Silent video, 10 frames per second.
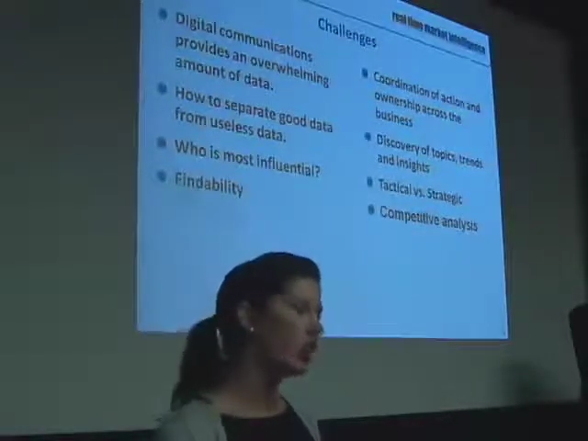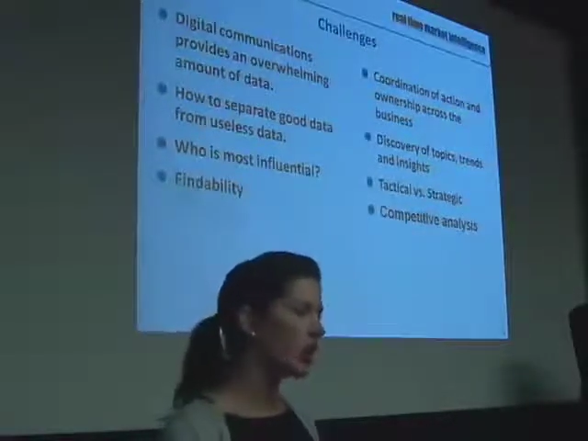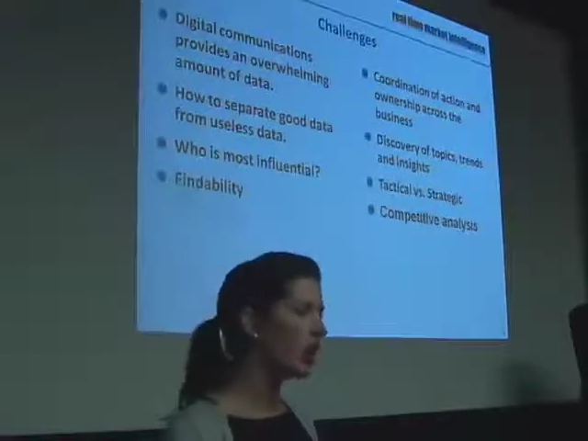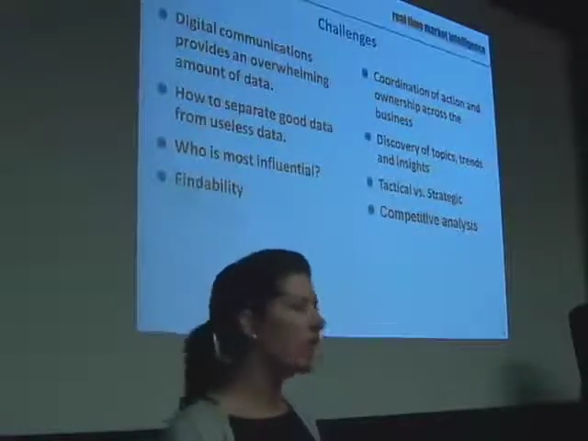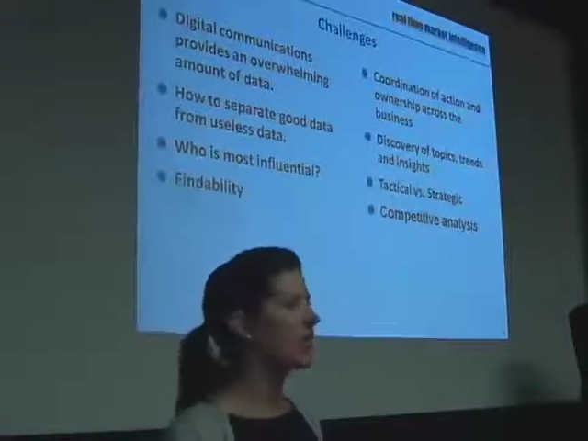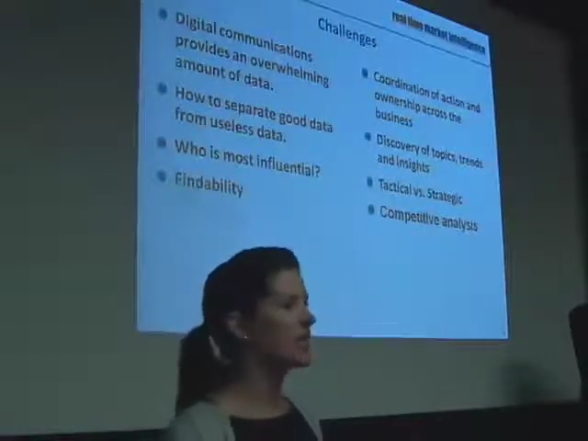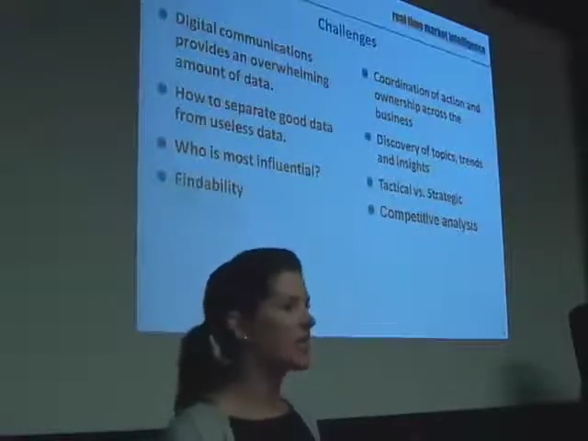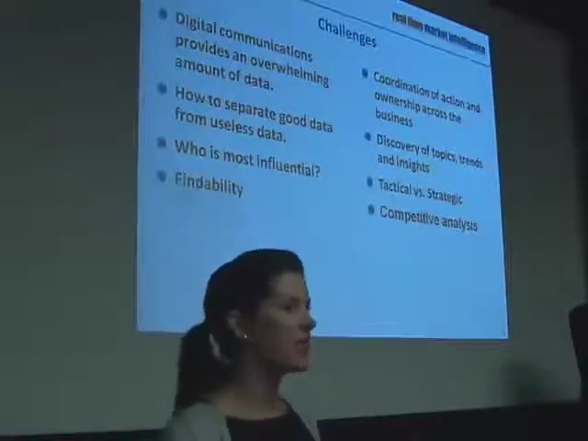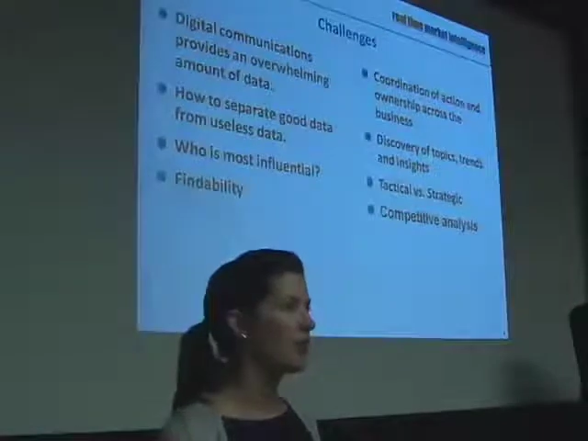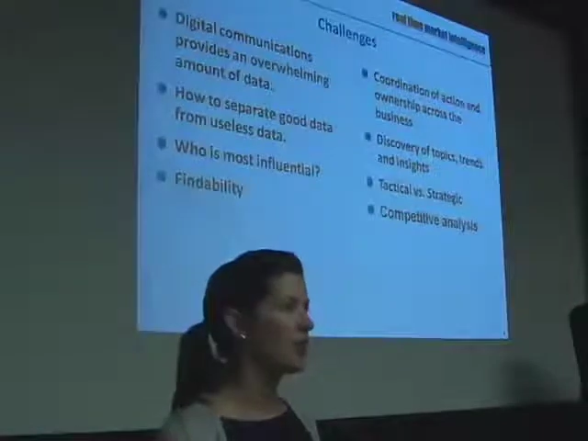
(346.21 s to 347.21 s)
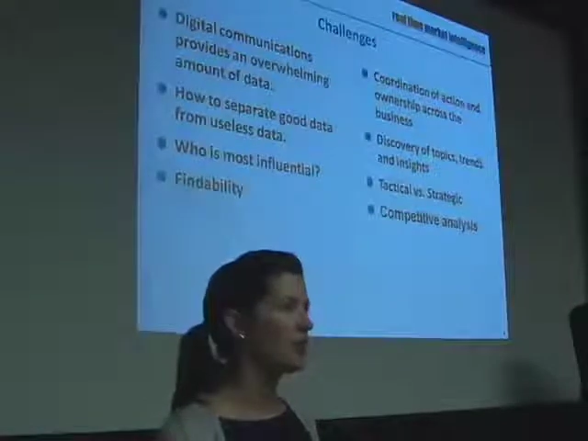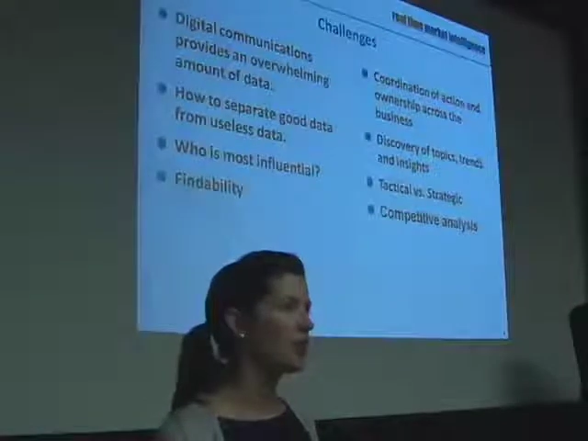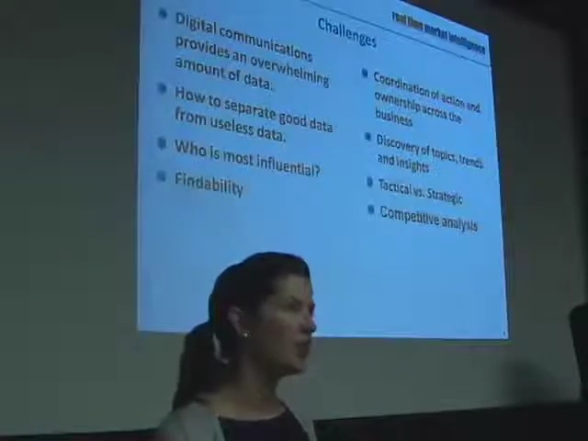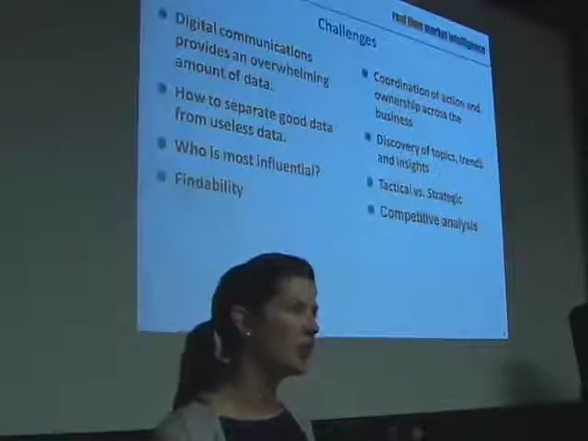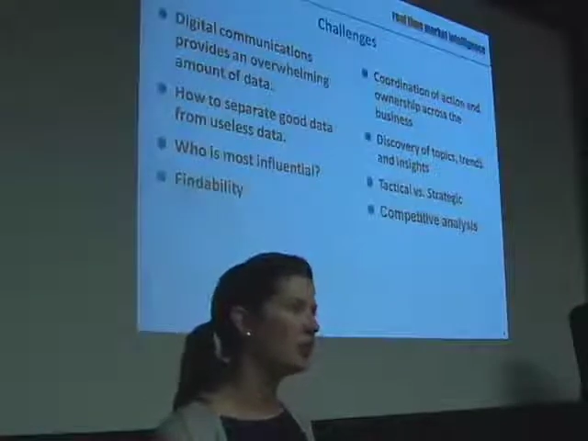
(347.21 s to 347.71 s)
I go and I type it into
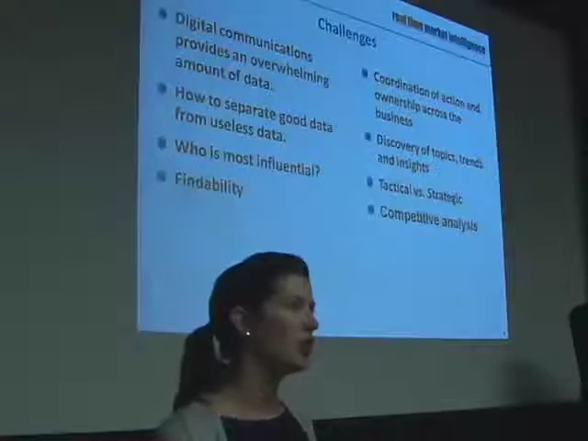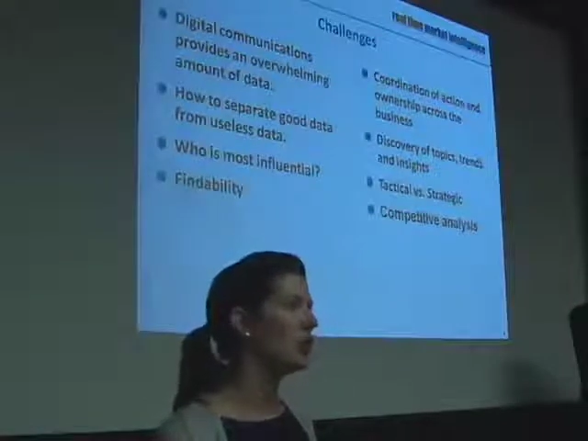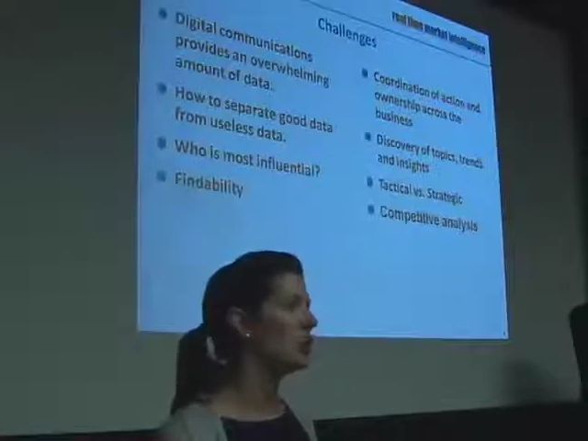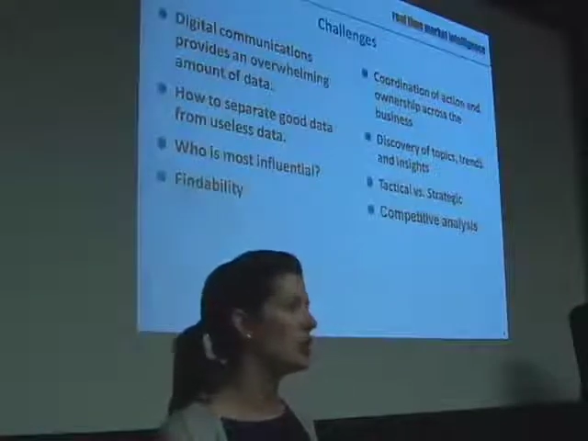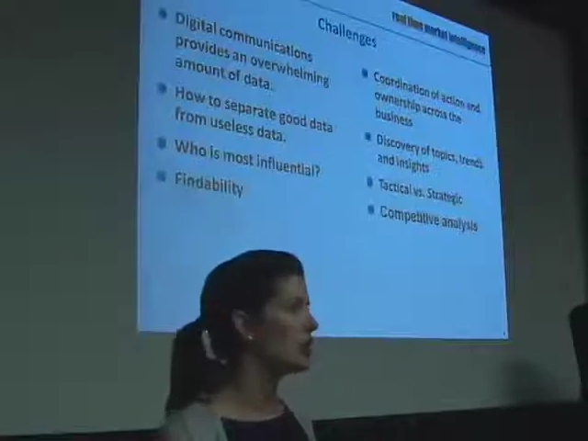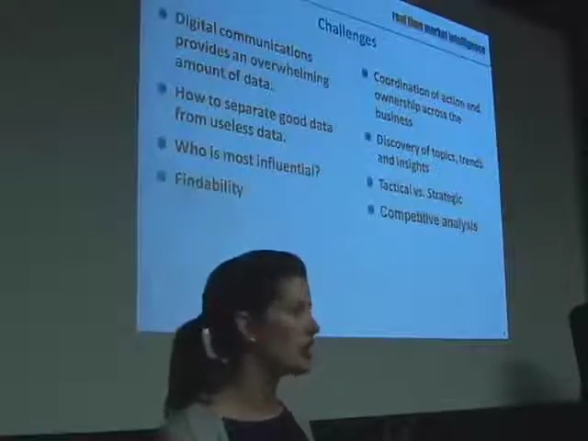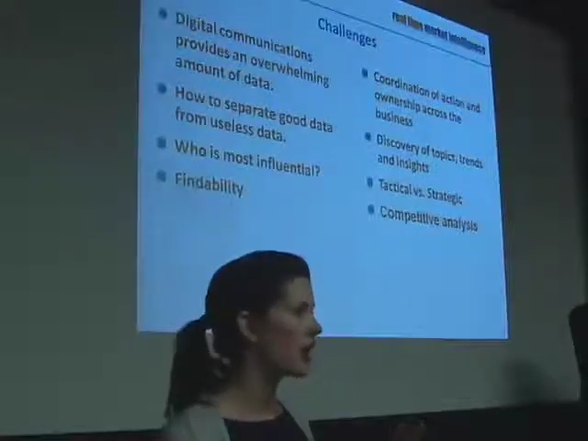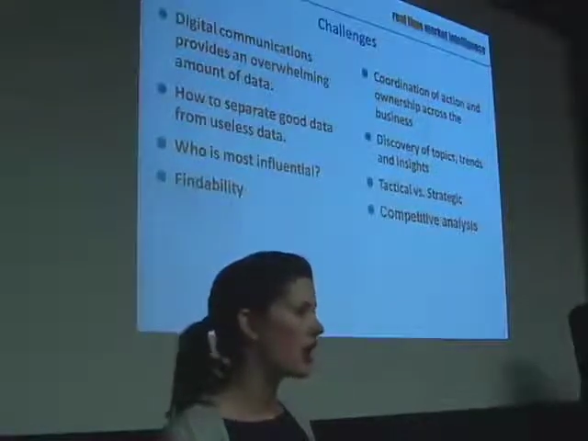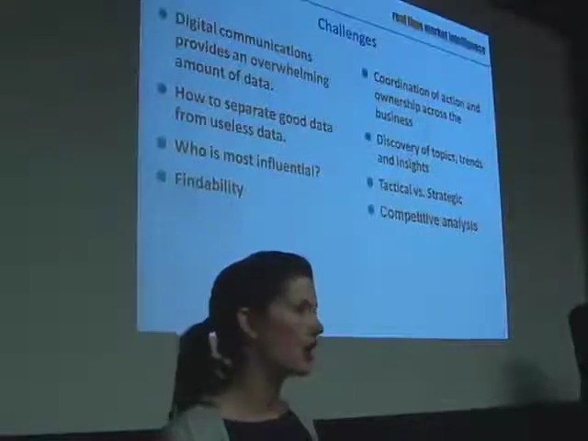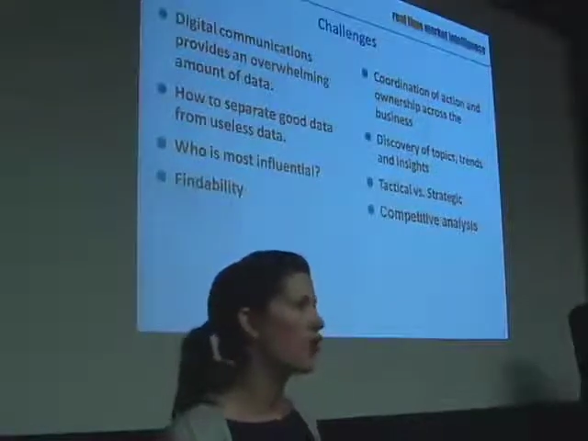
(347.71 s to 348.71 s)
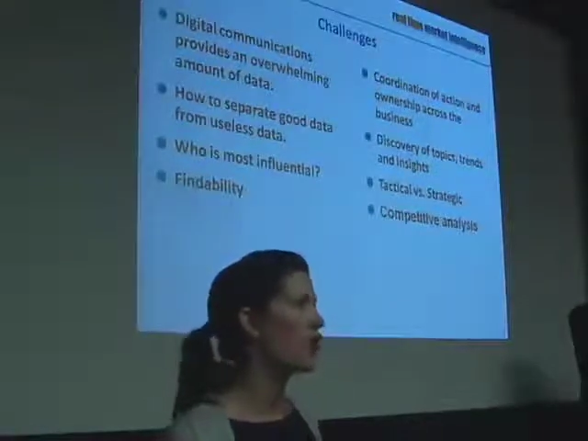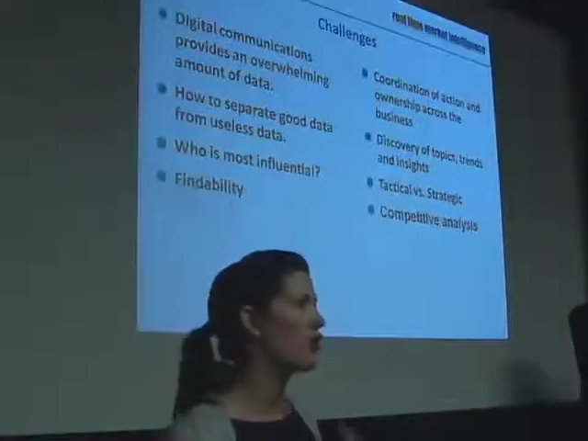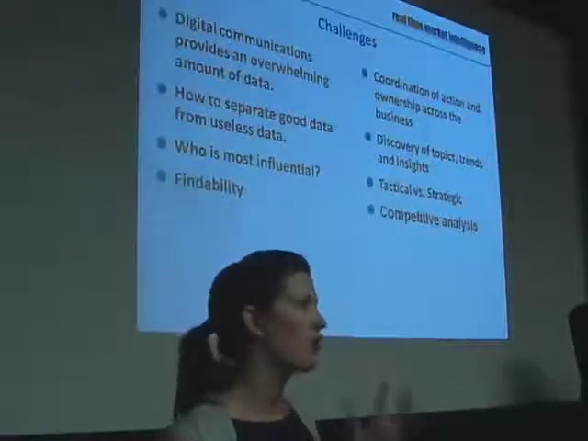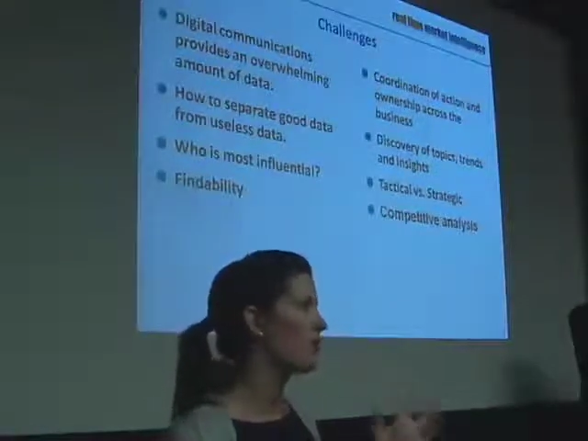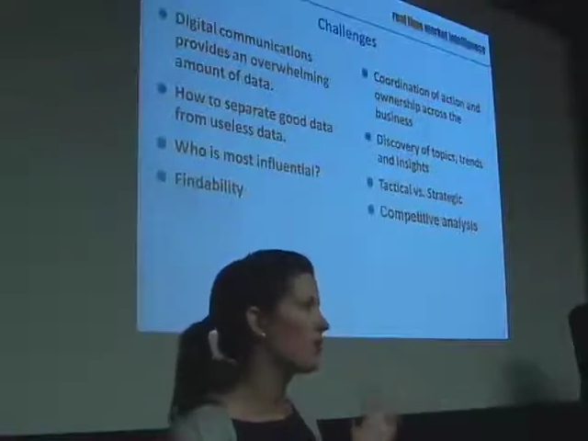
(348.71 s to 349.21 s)
Google or into Yahoo
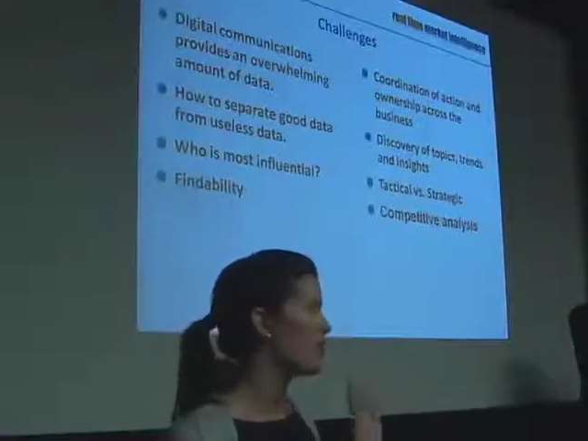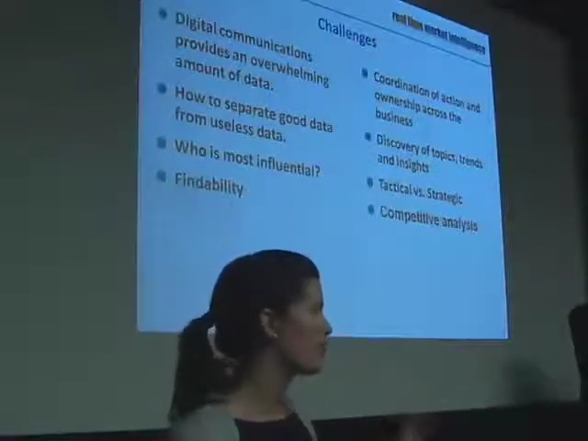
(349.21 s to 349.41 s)
or my